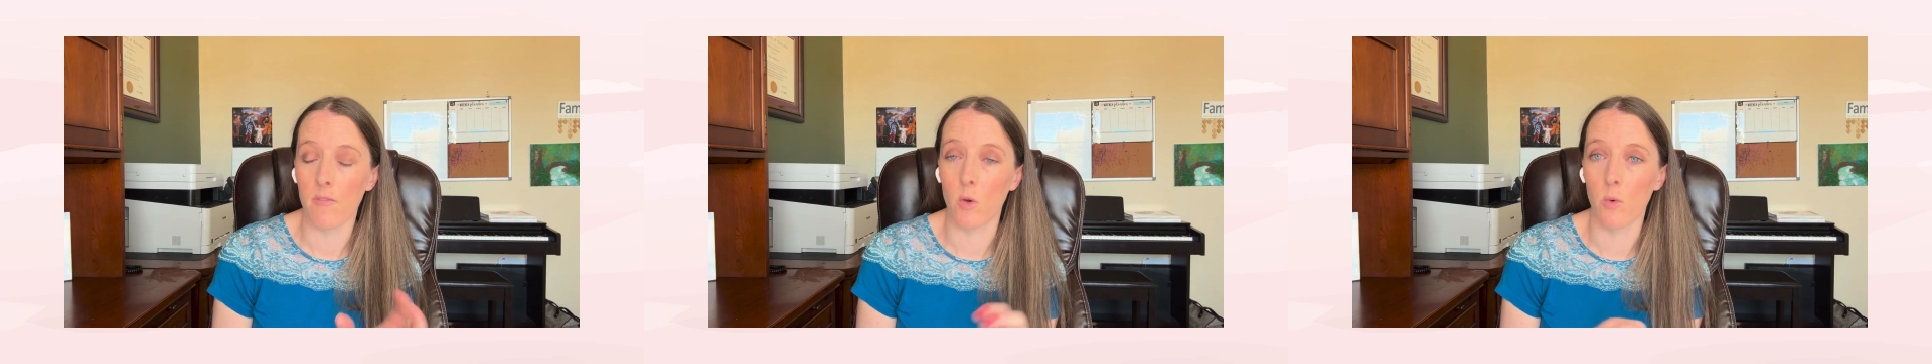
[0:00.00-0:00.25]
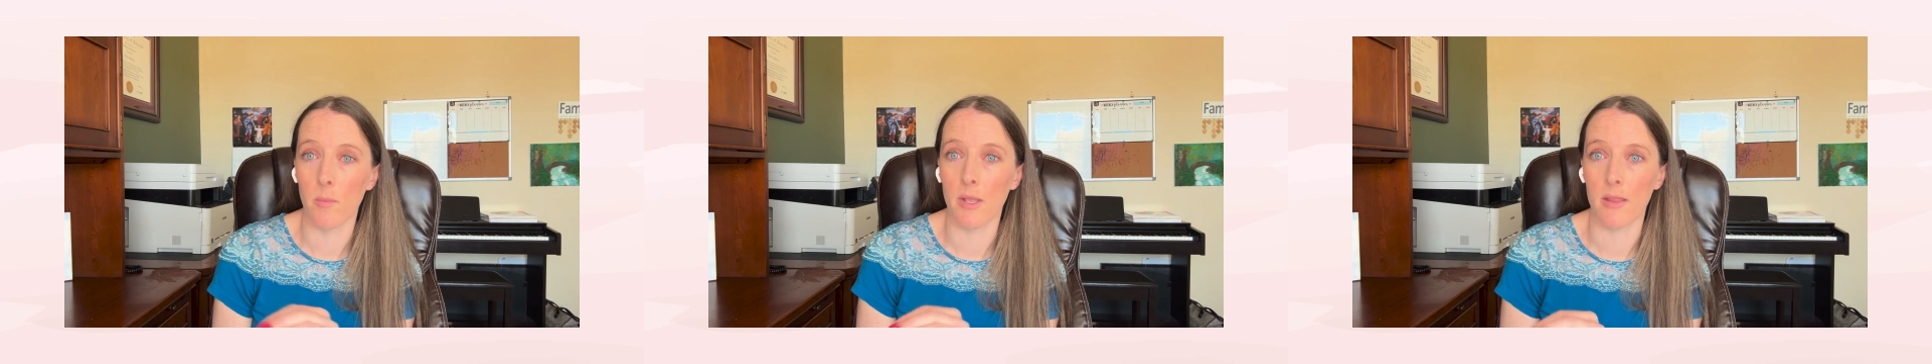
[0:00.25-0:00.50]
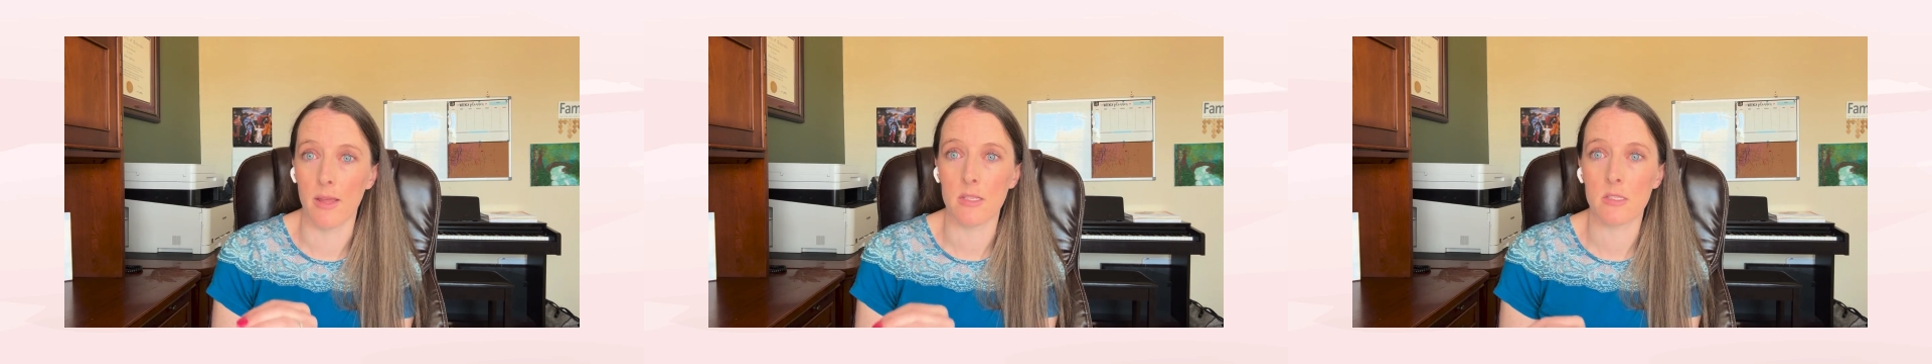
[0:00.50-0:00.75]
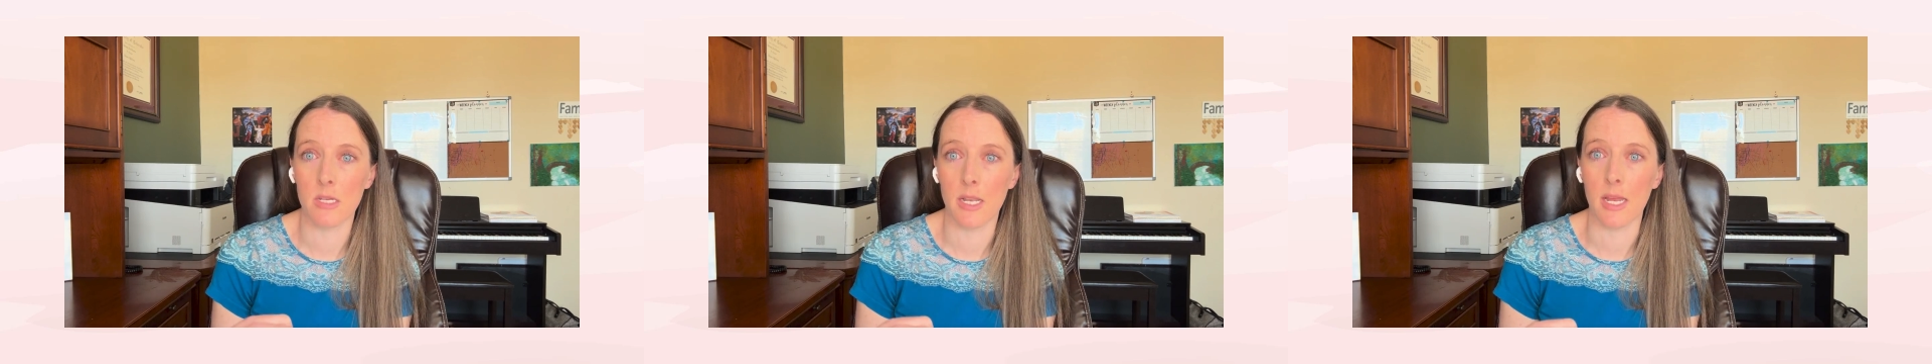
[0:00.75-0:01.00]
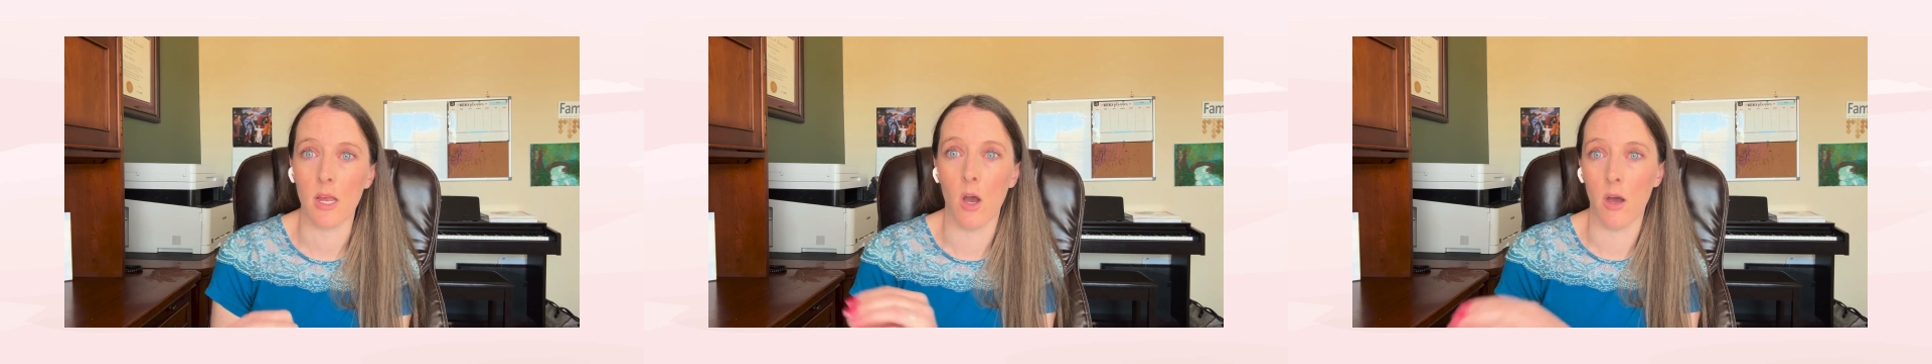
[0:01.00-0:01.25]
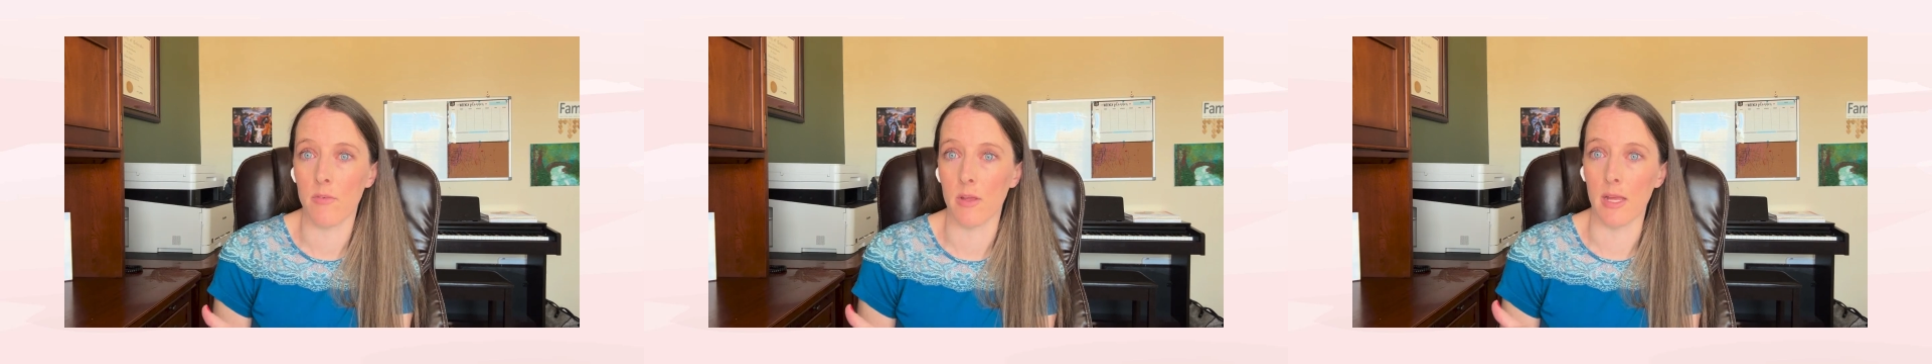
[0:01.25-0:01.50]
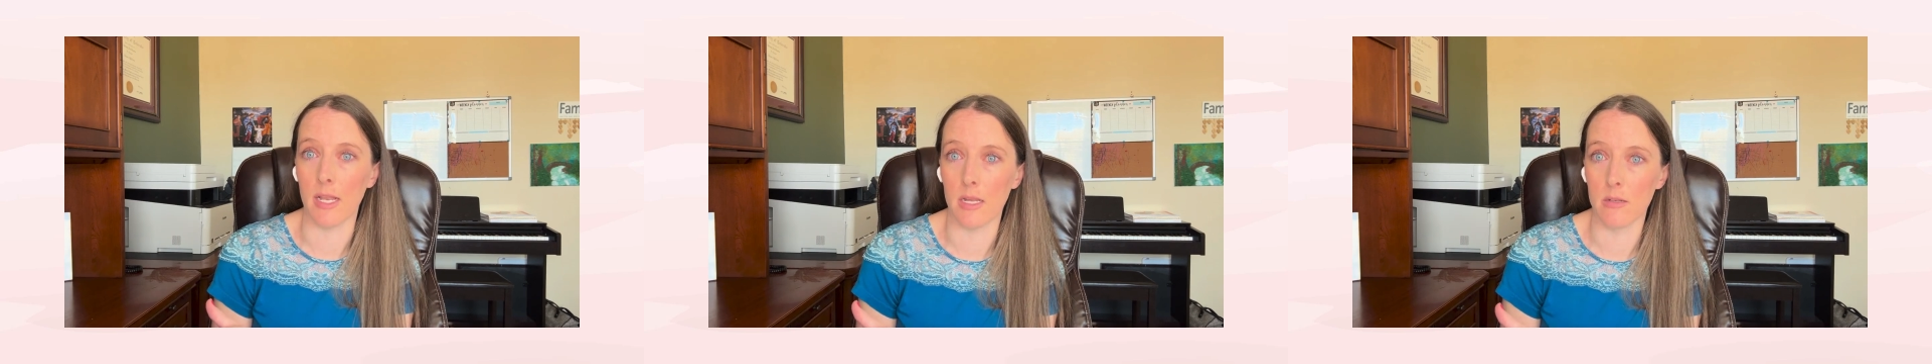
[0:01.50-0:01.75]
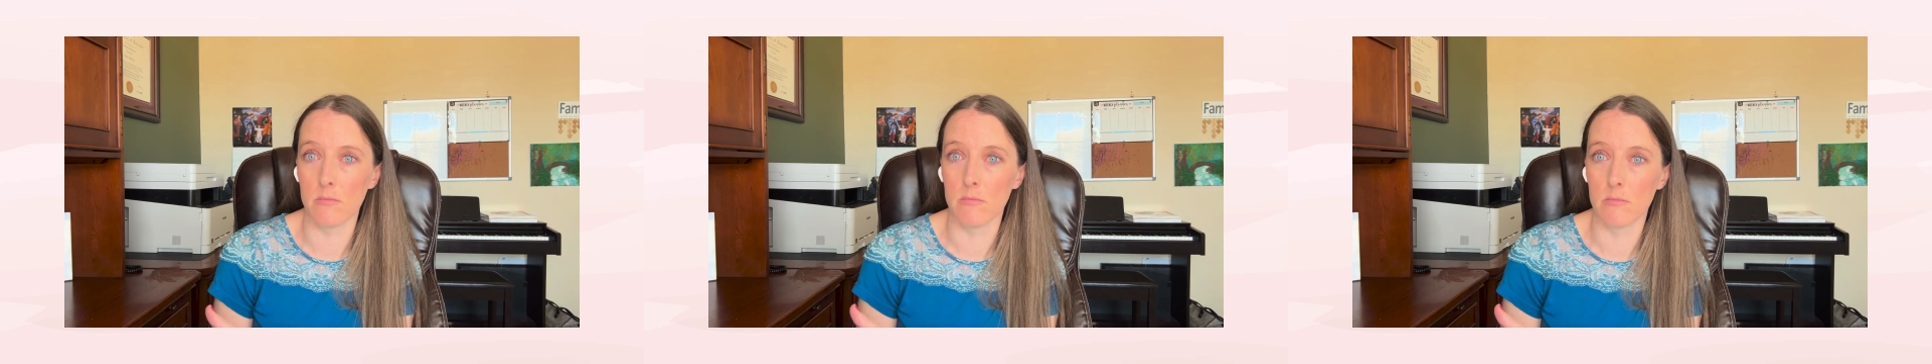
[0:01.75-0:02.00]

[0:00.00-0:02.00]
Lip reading: the women in that study ovulated.